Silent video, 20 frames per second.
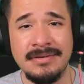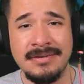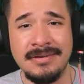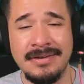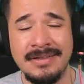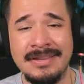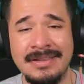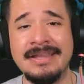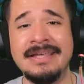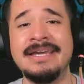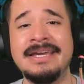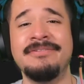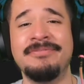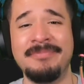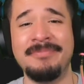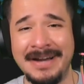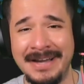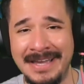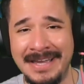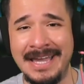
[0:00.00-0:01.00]
Leave
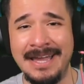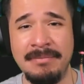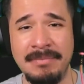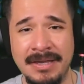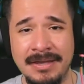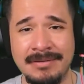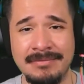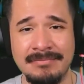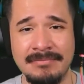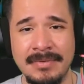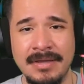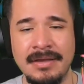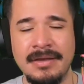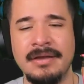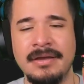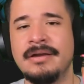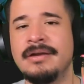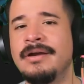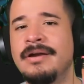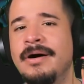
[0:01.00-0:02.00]
Miami,
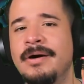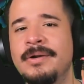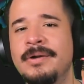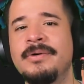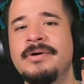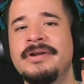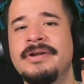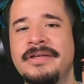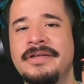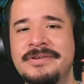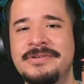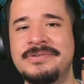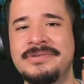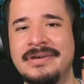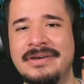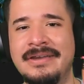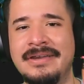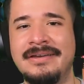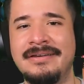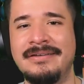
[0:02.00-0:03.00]
go to another
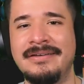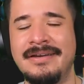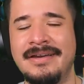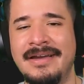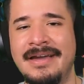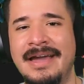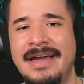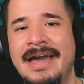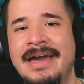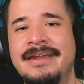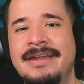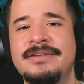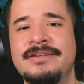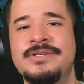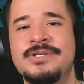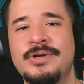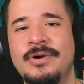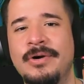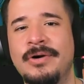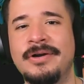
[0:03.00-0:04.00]
city, and
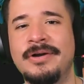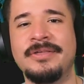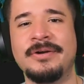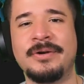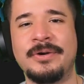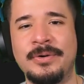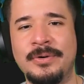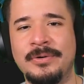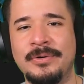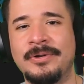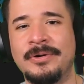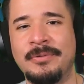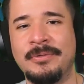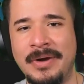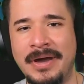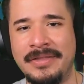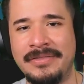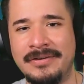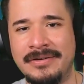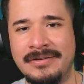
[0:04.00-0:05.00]
enjoy the cooler
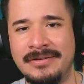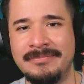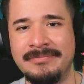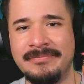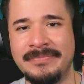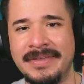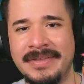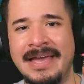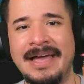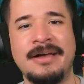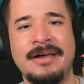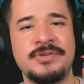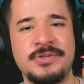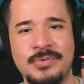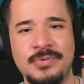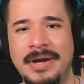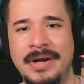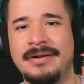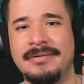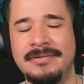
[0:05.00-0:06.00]
weather
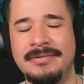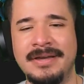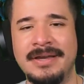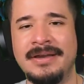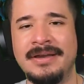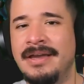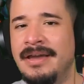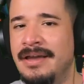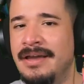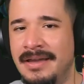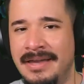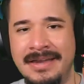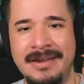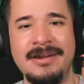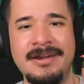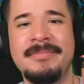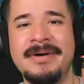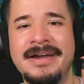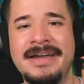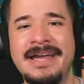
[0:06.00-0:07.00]
elsewhere. Here in
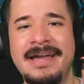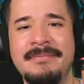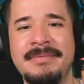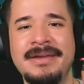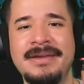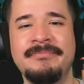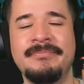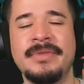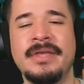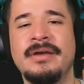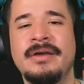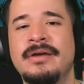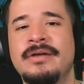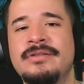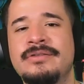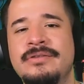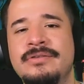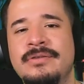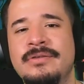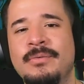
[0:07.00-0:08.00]
Miami,
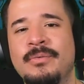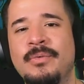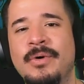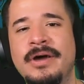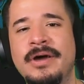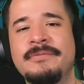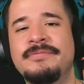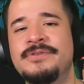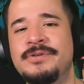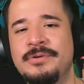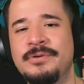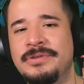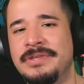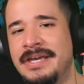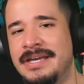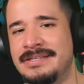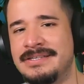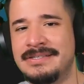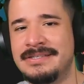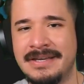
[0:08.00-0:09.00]
one of two
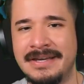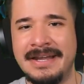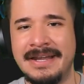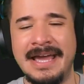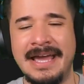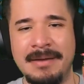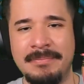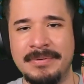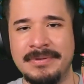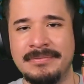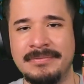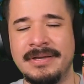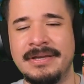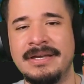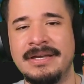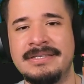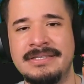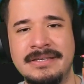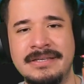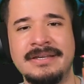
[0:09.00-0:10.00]
things is going to happen.
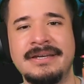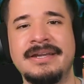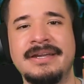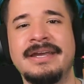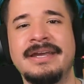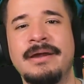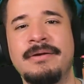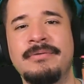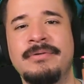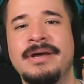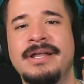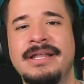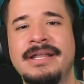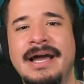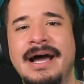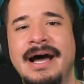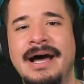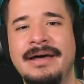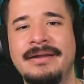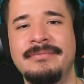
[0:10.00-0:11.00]
It's either going to get really
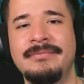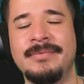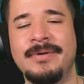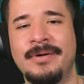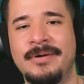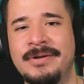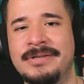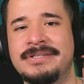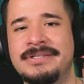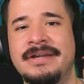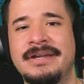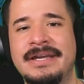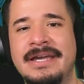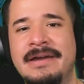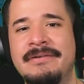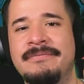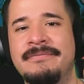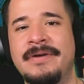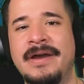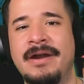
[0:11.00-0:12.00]
hot or it's going to get
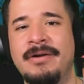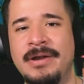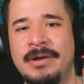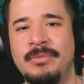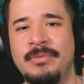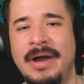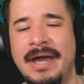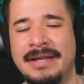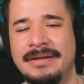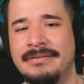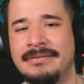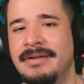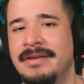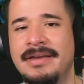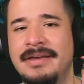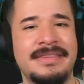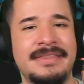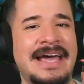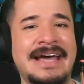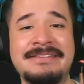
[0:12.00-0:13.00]
very wet.
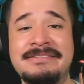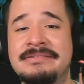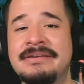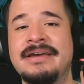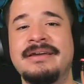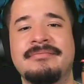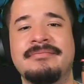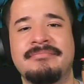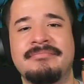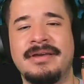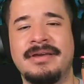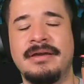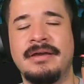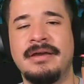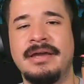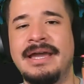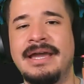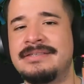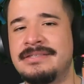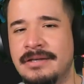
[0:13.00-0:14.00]
That's it.
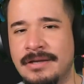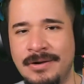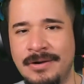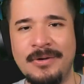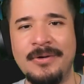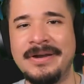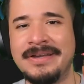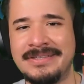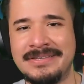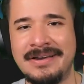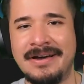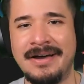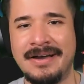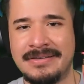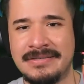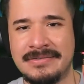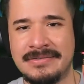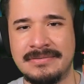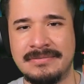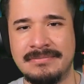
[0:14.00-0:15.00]
It's a coin
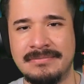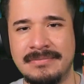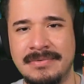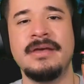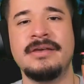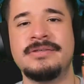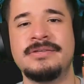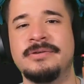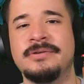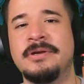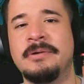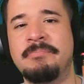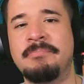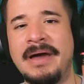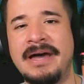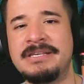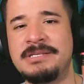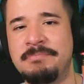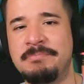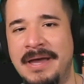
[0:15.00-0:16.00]
toss. So your
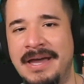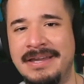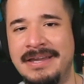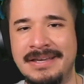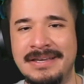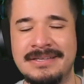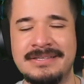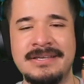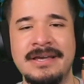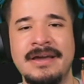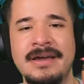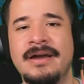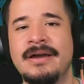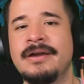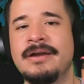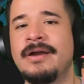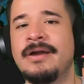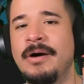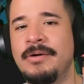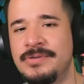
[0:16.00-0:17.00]
best bet is
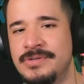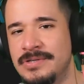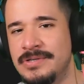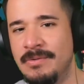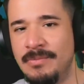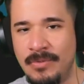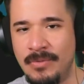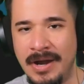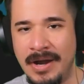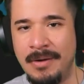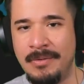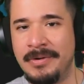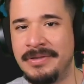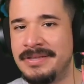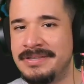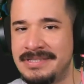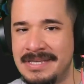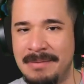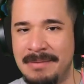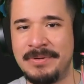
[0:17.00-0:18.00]
go somewhere where the
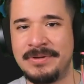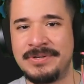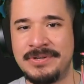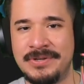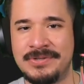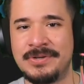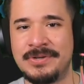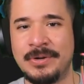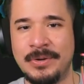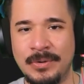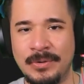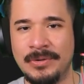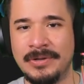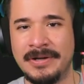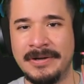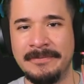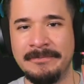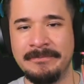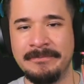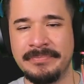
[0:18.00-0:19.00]
temperatures are
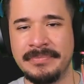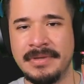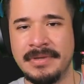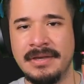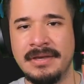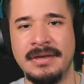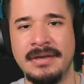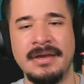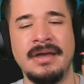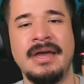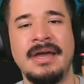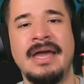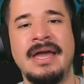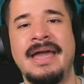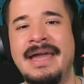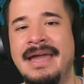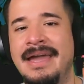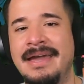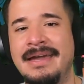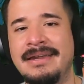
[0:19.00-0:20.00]
cooler
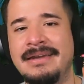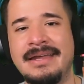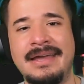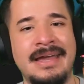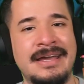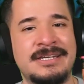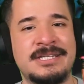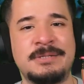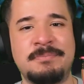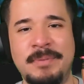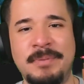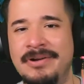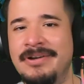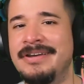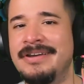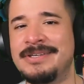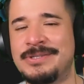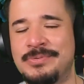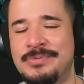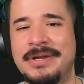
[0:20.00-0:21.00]
and
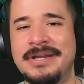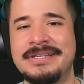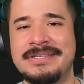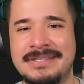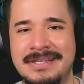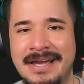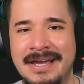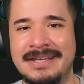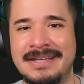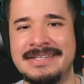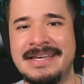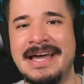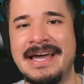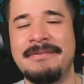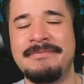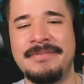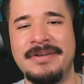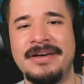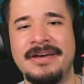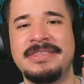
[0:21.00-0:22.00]
experience what it's like to have
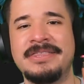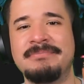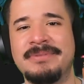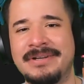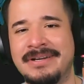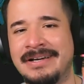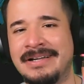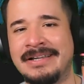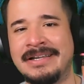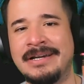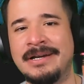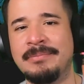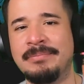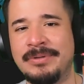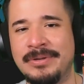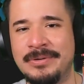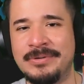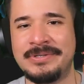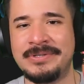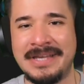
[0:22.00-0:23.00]
nothing but clear
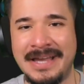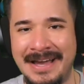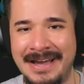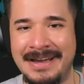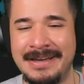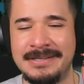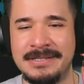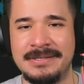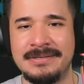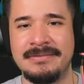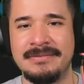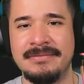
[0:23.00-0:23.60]
blue skies.